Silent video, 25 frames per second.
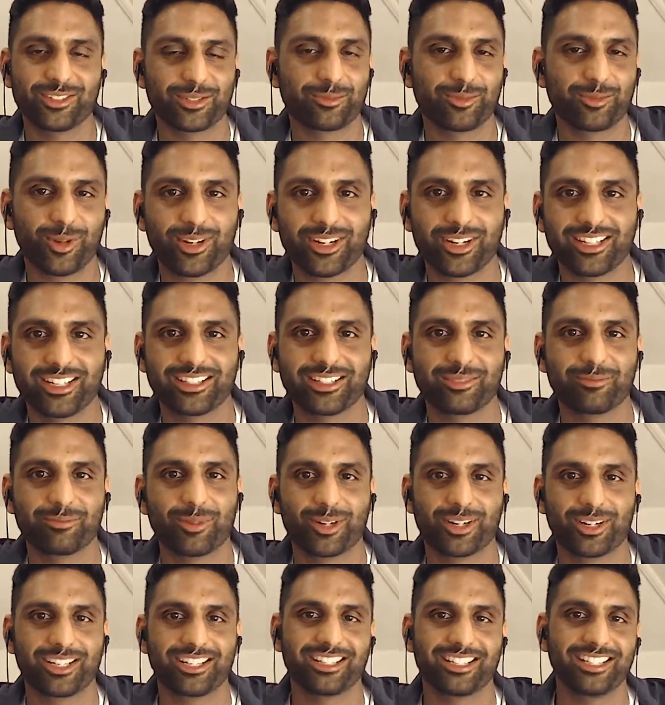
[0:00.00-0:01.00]
You just pocket
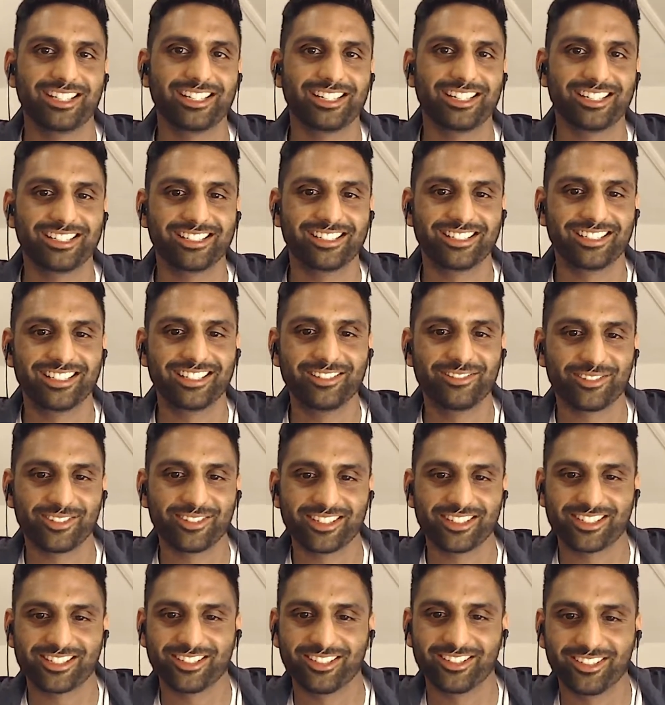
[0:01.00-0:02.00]
the
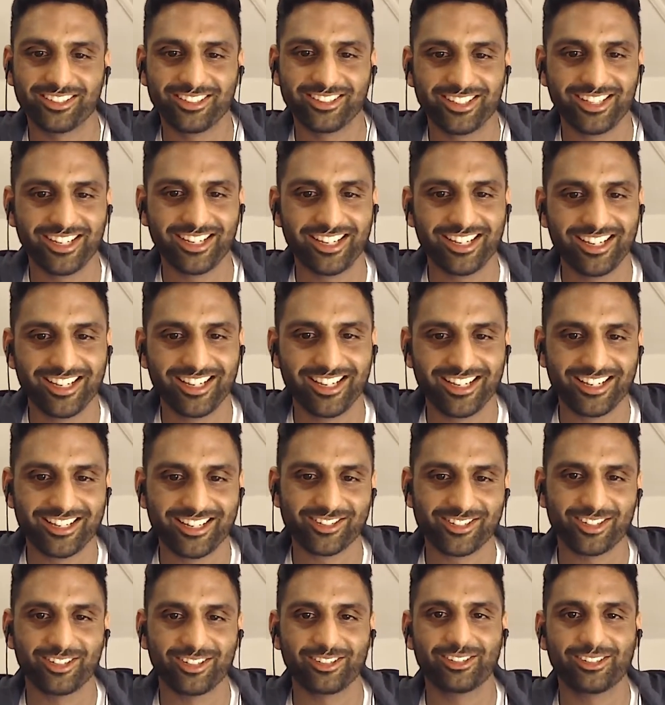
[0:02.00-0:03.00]
difference, you know.
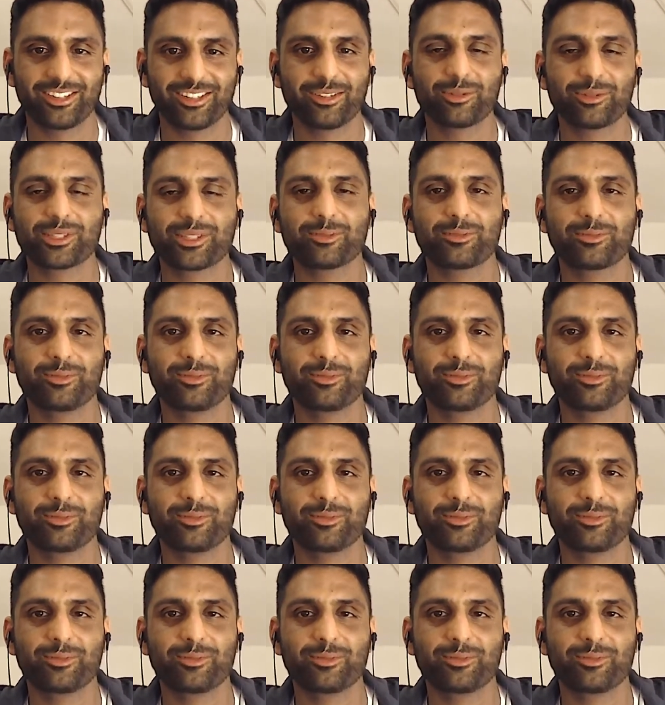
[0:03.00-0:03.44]
So it